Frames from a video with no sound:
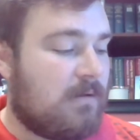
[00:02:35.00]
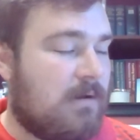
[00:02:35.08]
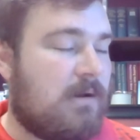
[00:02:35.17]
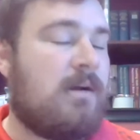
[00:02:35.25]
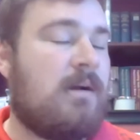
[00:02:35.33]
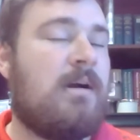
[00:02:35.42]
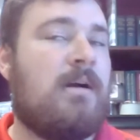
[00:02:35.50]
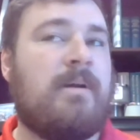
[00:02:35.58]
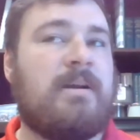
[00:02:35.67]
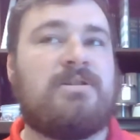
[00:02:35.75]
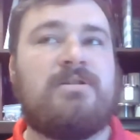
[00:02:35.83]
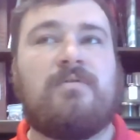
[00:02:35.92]

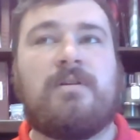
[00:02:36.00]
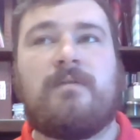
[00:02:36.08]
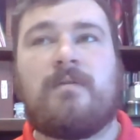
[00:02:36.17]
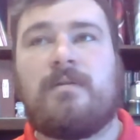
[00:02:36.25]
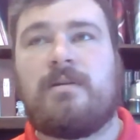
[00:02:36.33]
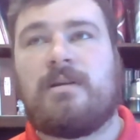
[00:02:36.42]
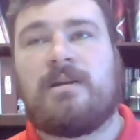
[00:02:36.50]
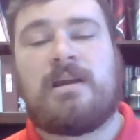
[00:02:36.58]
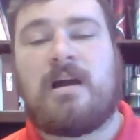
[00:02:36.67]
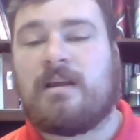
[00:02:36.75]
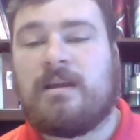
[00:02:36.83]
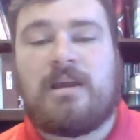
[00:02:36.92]
Make sure you leave early.
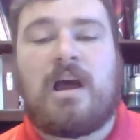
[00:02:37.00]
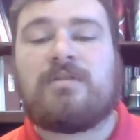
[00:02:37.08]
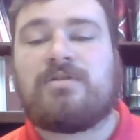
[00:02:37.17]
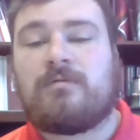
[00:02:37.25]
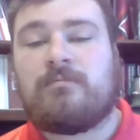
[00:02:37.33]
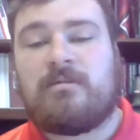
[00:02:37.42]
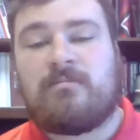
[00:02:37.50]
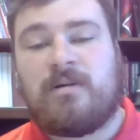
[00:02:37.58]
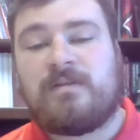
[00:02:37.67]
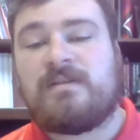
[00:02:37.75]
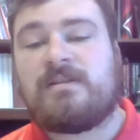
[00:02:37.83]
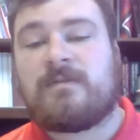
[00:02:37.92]
Y'all should remember
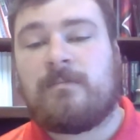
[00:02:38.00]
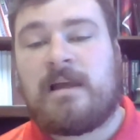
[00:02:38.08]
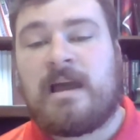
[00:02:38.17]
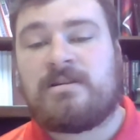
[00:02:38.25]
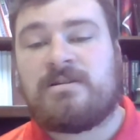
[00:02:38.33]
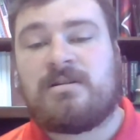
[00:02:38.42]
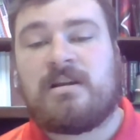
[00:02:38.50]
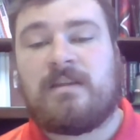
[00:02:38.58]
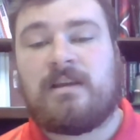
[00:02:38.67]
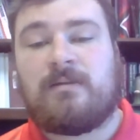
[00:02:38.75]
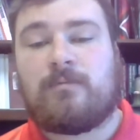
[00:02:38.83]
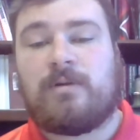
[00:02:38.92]
most of this from last year.
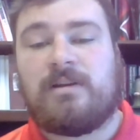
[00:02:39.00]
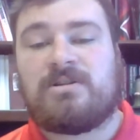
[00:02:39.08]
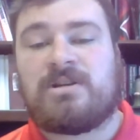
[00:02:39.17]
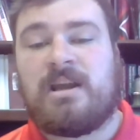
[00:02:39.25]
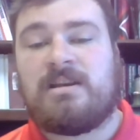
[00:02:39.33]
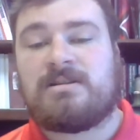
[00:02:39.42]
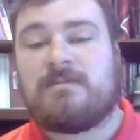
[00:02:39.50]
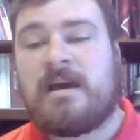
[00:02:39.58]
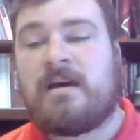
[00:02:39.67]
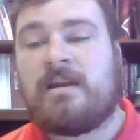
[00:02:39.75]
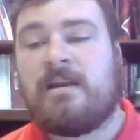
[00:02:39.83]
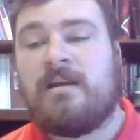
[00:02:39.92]
Nothing really changed
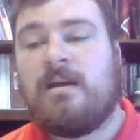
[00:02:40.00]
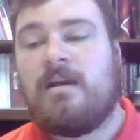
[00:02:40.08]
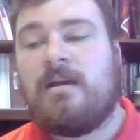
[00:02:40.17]
about it.